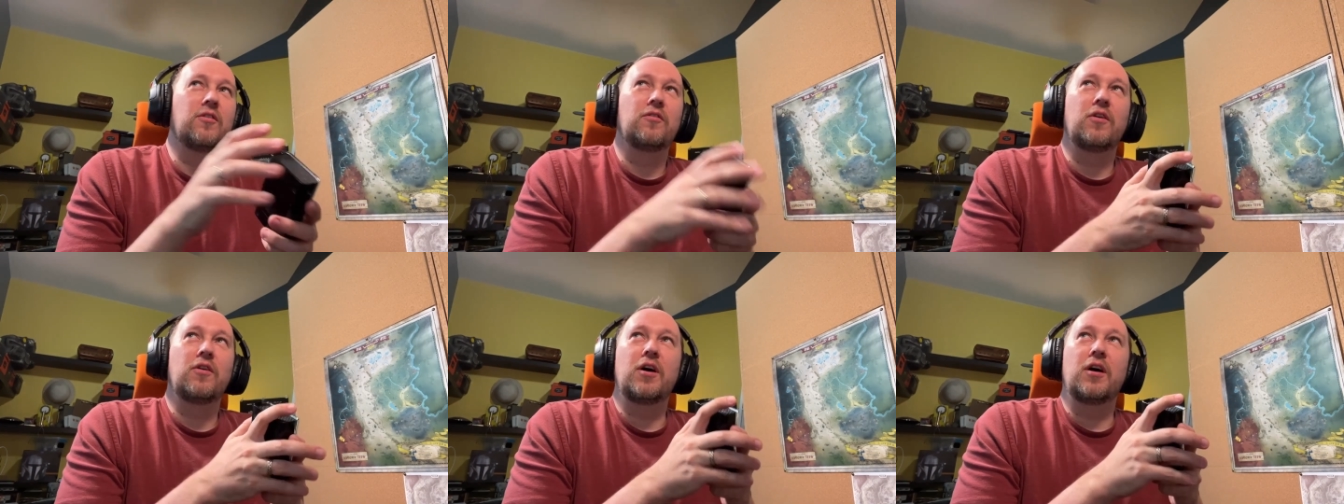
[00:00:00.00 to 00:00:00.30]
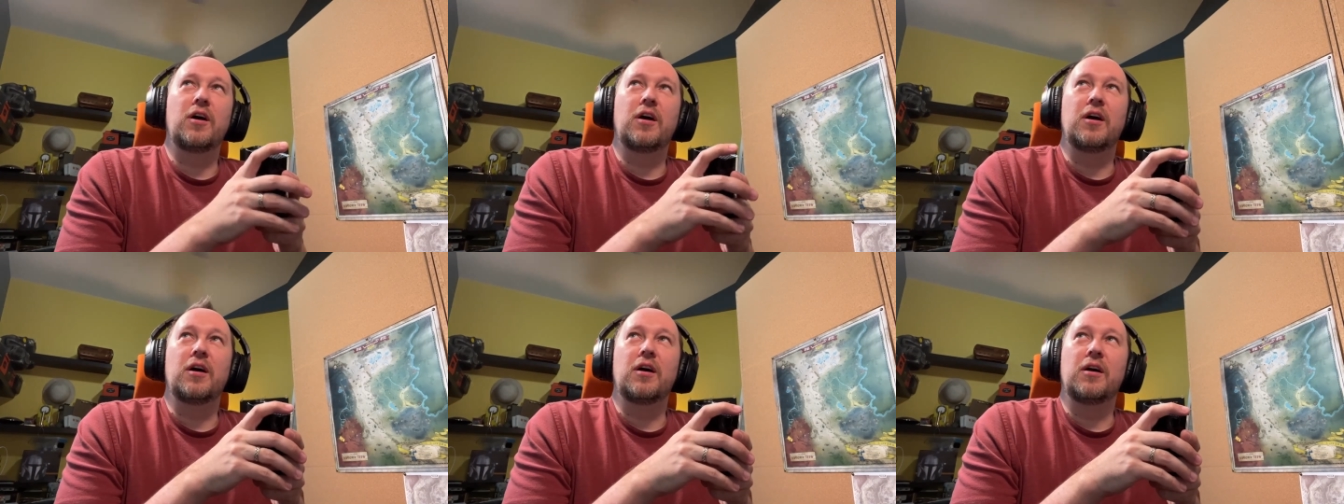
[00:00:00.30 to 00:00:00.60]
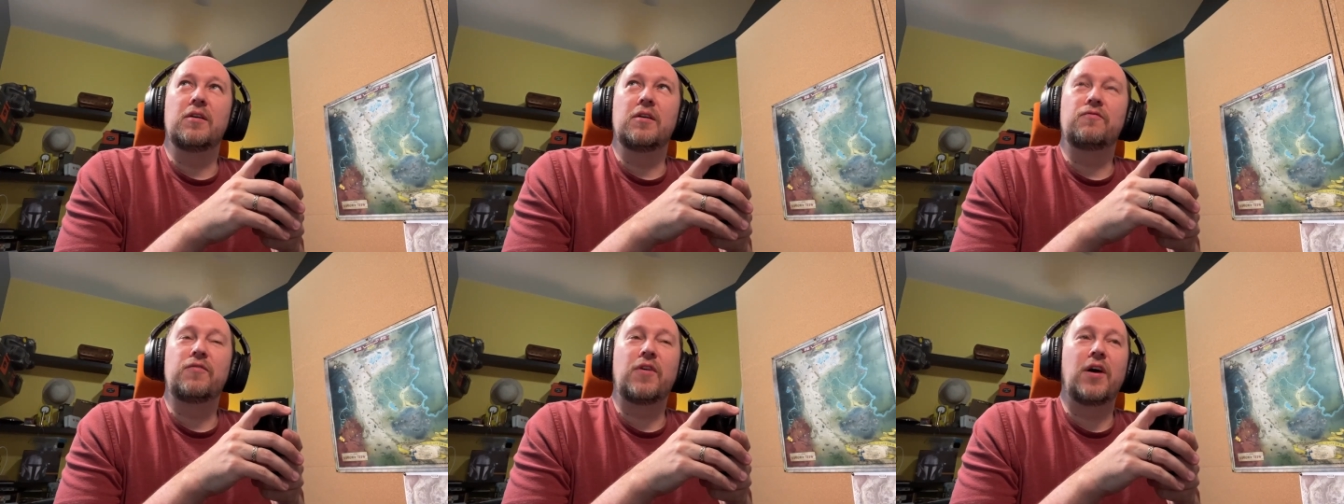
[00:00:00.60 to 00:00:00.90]

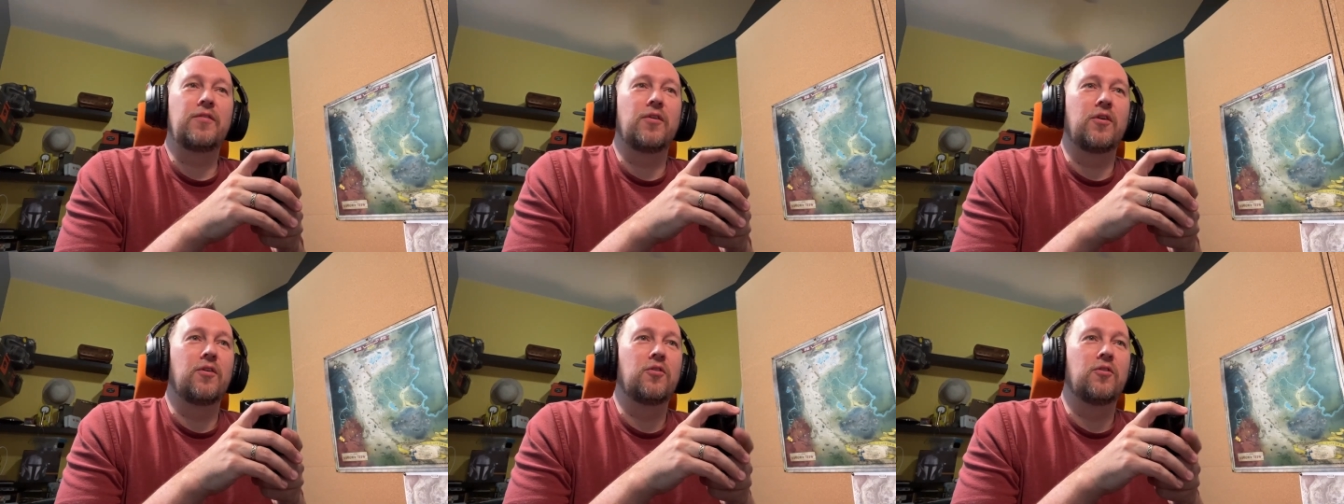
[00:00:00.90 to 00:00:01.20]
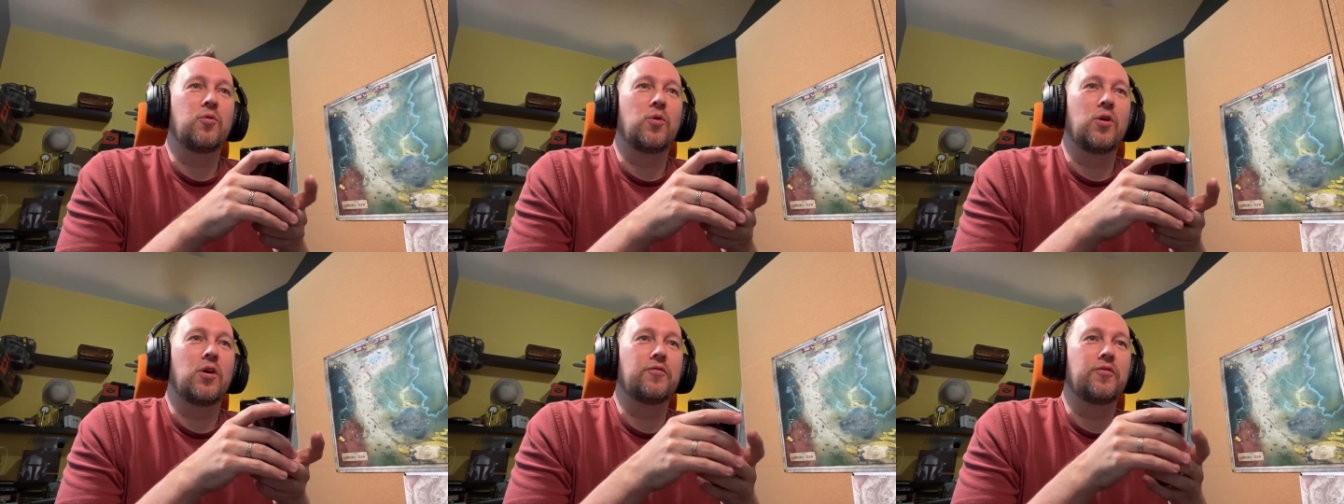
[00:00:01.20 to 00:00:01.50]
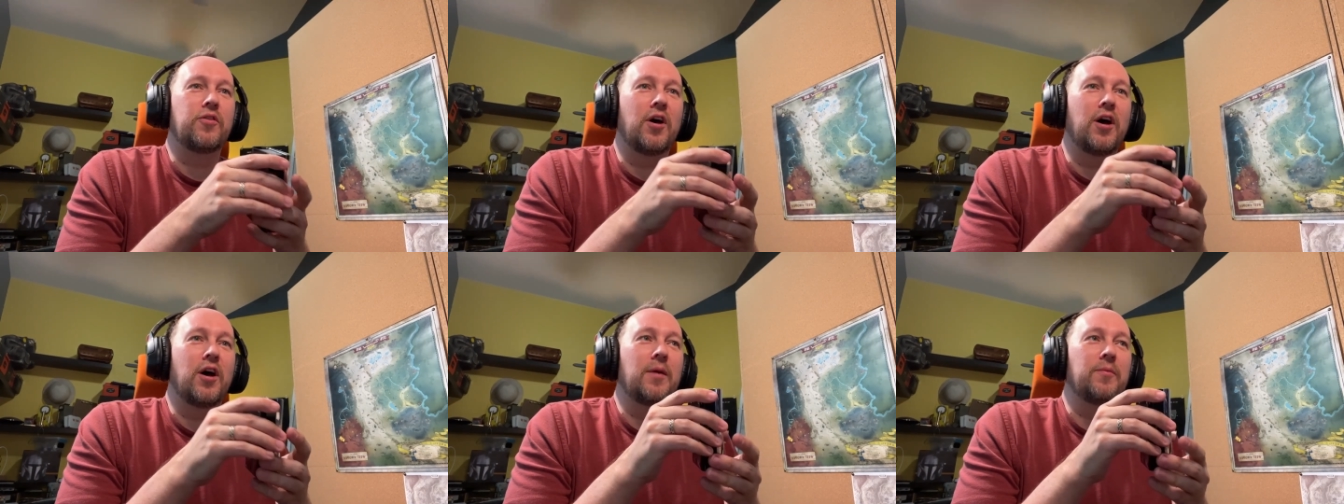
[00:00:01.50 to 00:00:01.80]
512
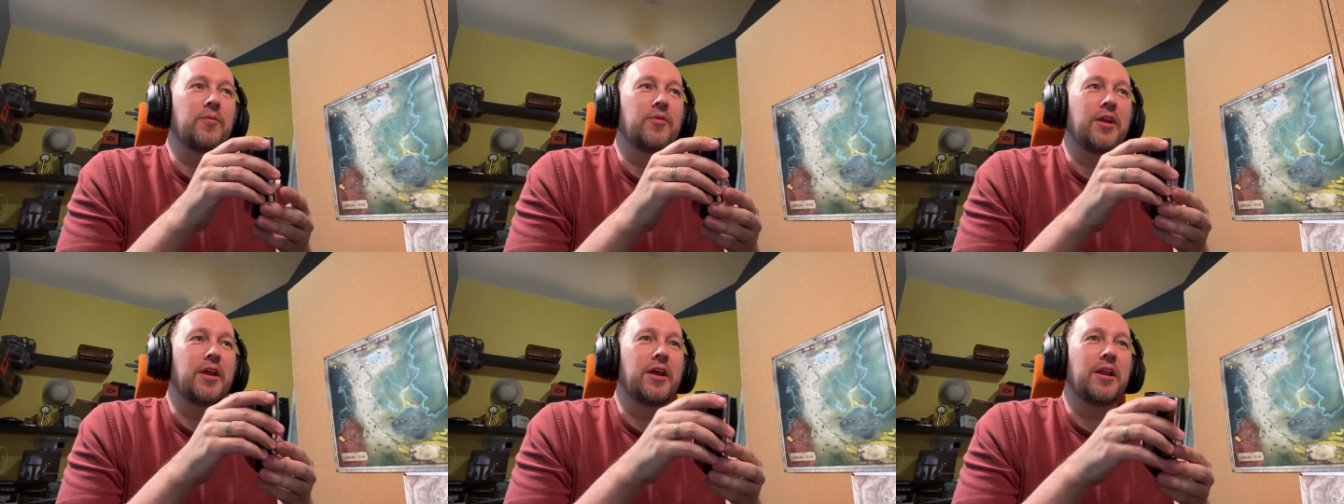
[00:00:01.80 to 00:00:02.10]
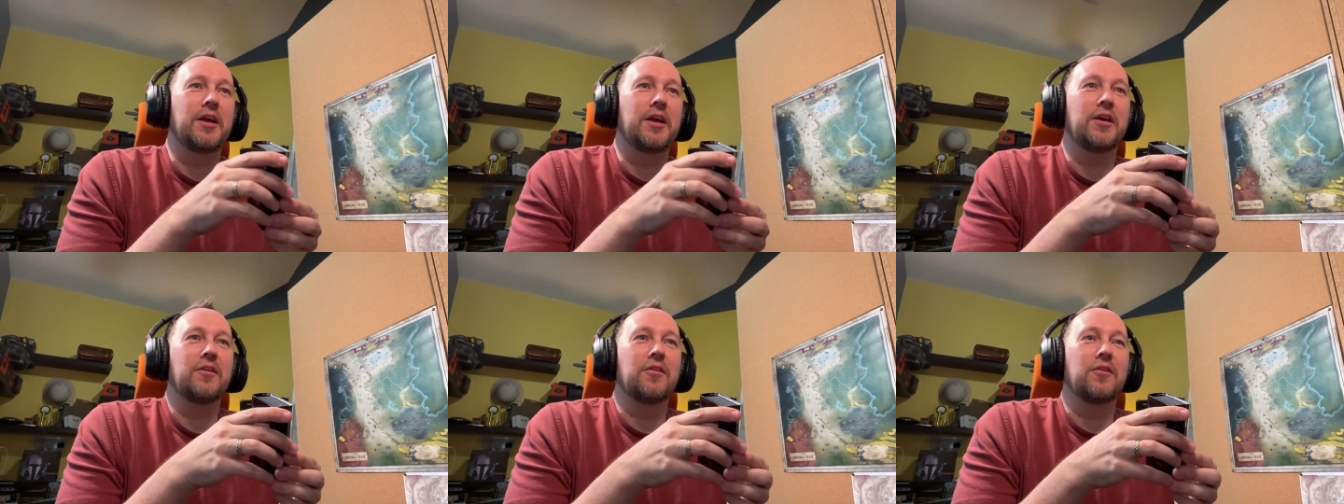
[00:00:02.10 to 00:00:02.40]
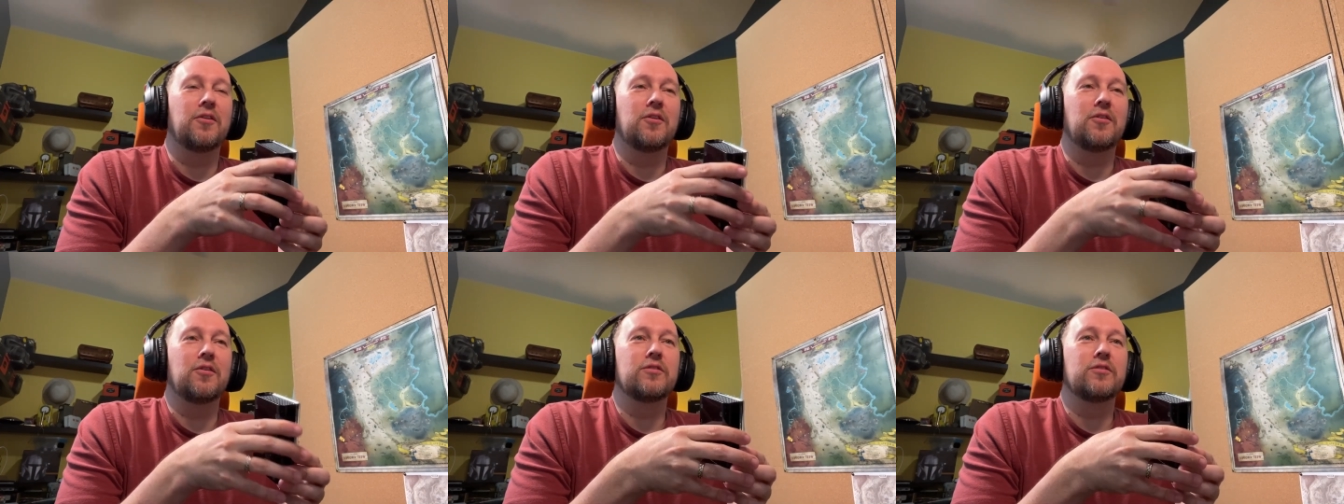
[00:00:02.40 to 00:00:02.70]
times at 80
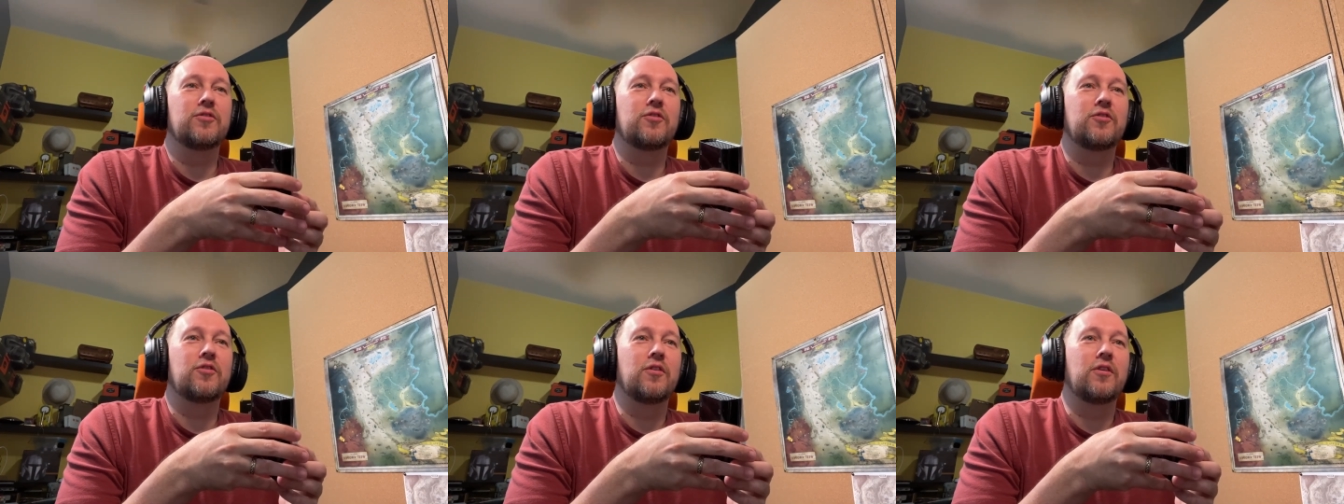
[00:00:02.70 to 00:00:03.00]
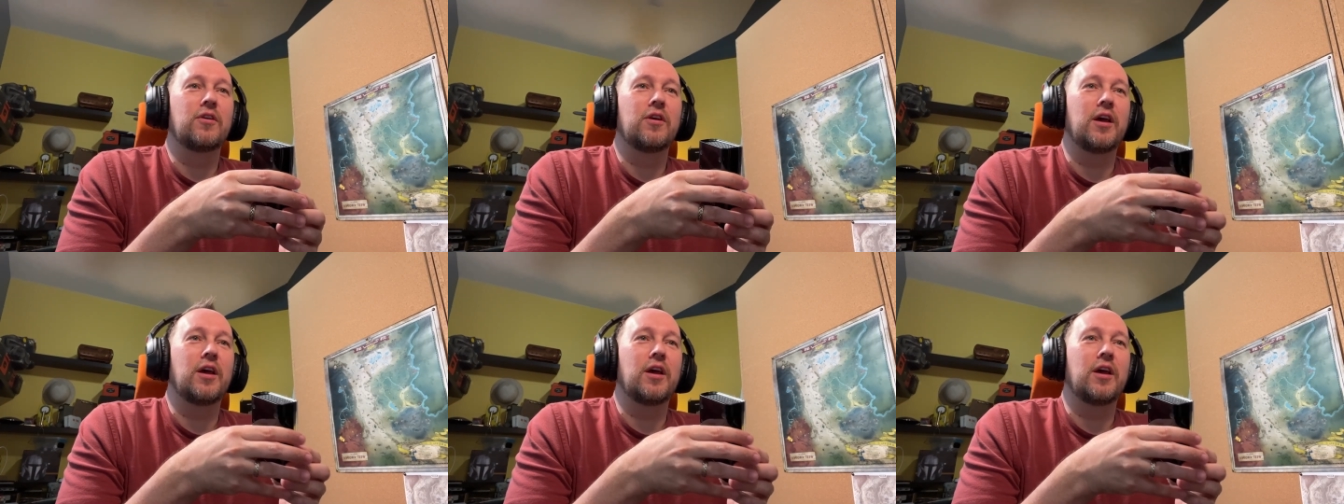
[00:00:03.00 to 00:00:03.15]
kilohertz,